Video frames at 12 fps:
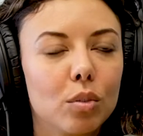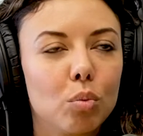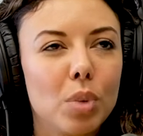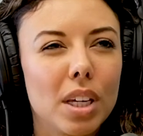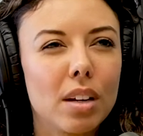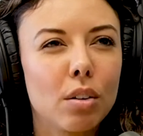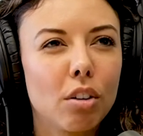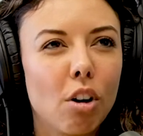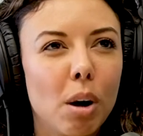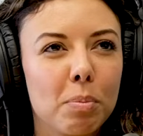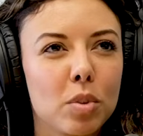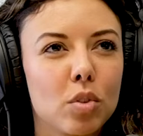we can grow
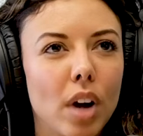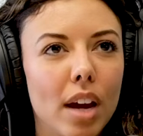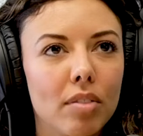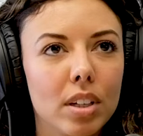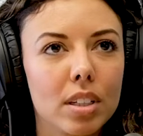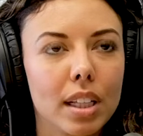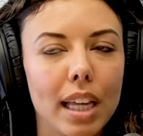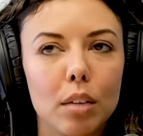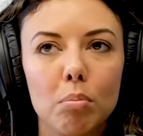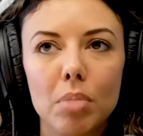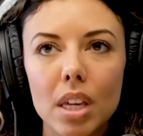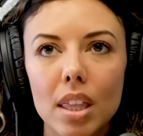up striving to
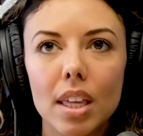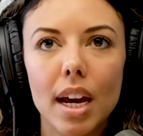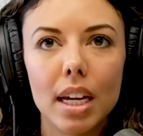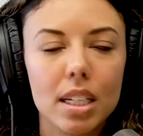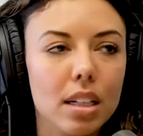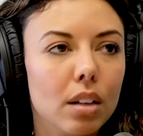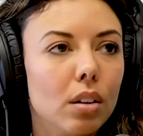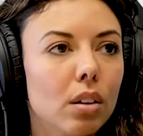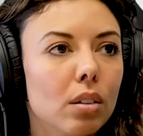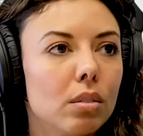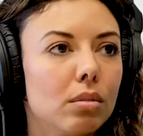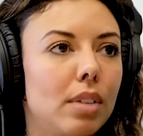be the
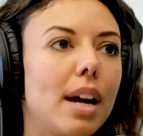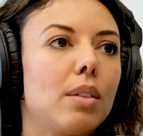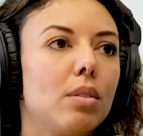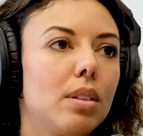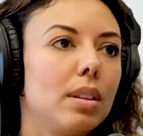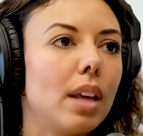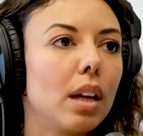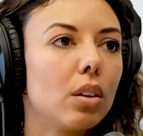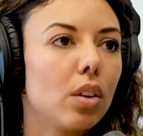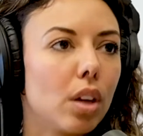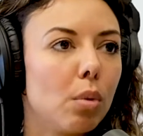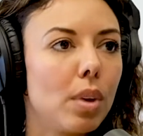ideal rather than
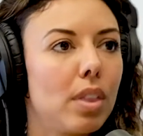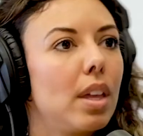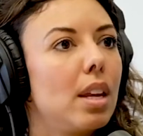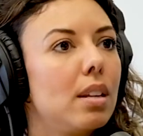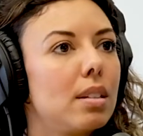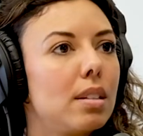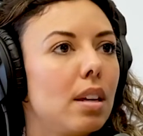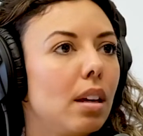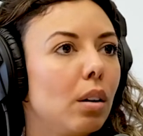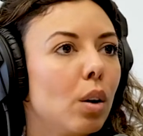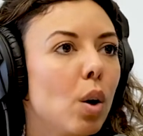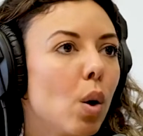looking within and
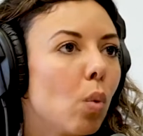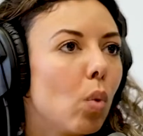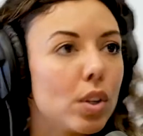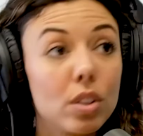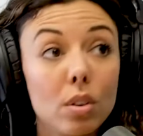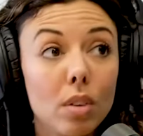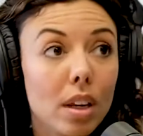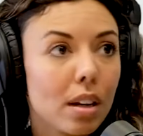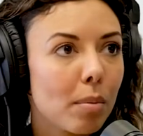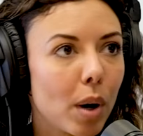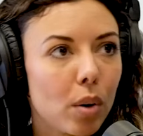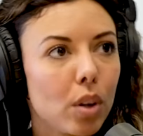seeing what's unique
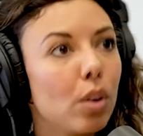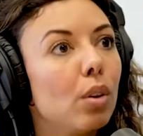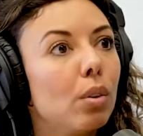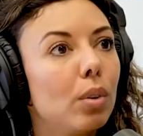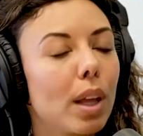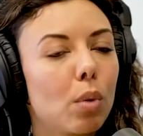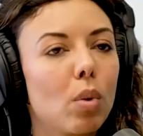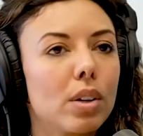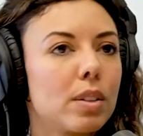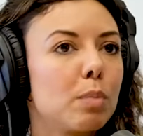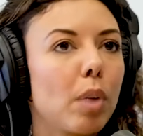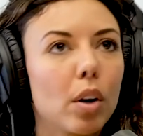about you,
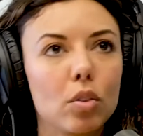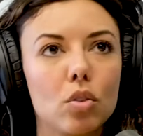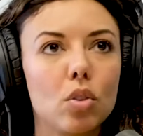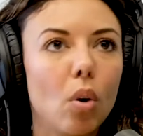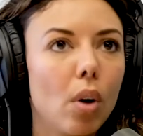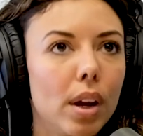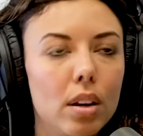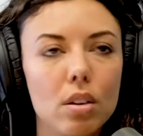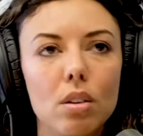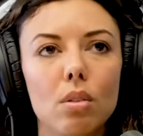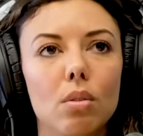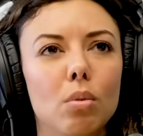what sparks joy in
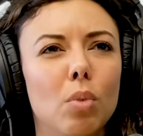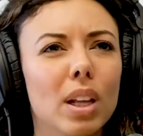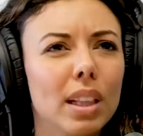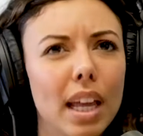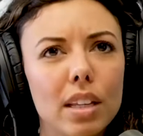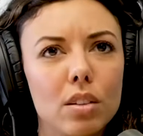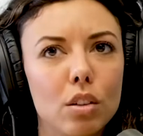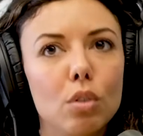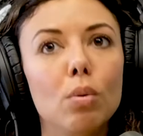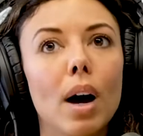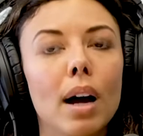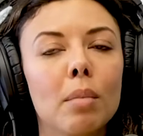you, what lights
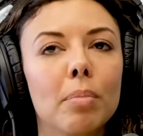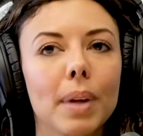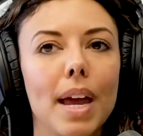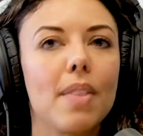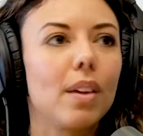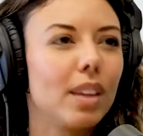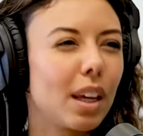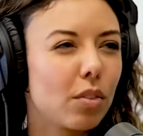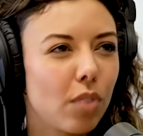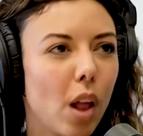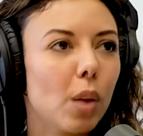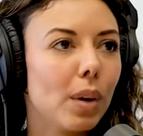you up, and then
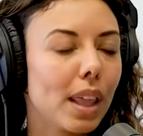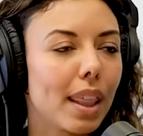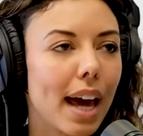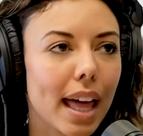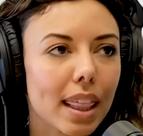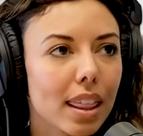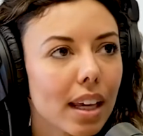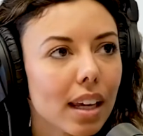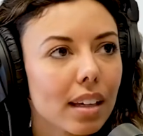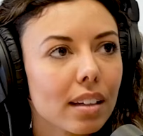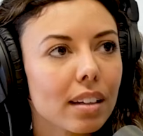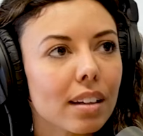following that
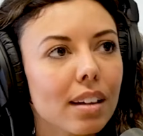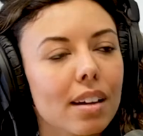thing.